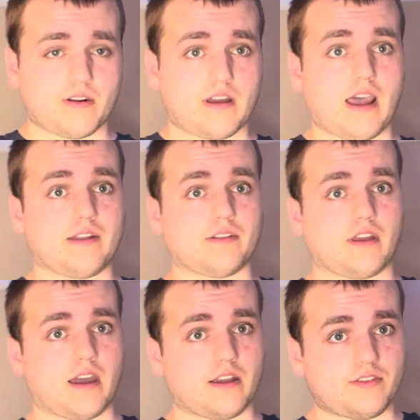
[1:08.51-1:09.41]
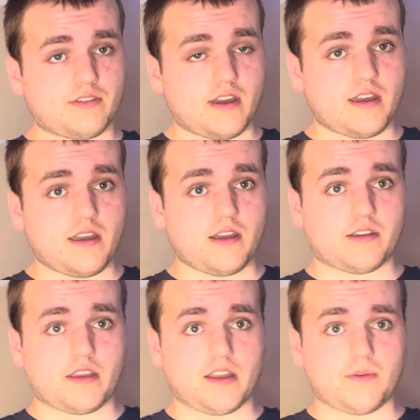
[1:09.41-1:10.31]
and I likes it.
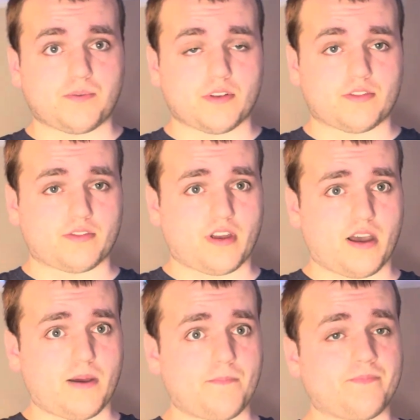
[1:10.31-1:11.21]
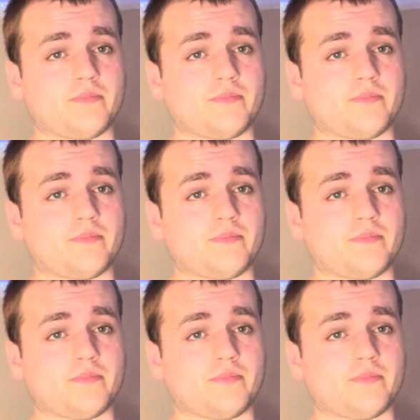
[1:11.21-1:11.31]
And keep this up.